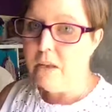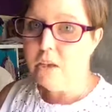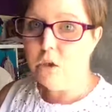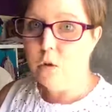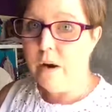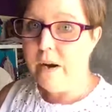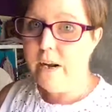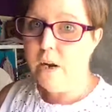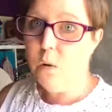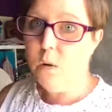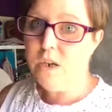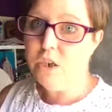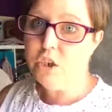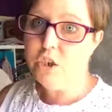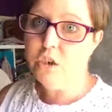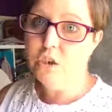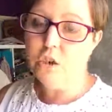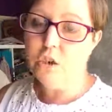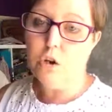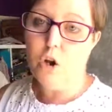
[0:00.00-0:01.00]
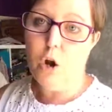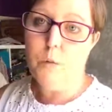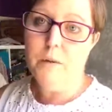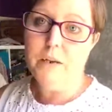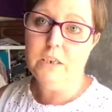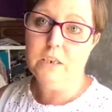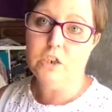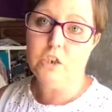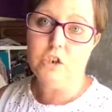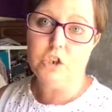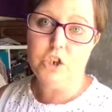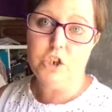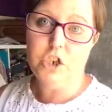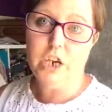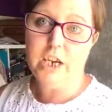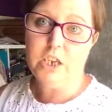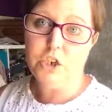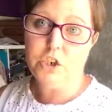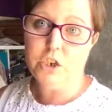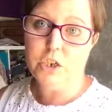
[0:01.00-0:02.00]
So any questions or comments or
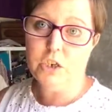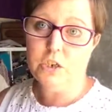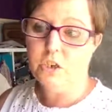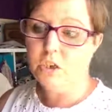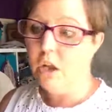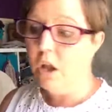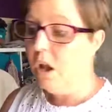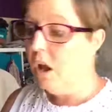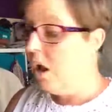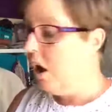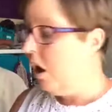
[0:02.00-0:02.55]
suggestions,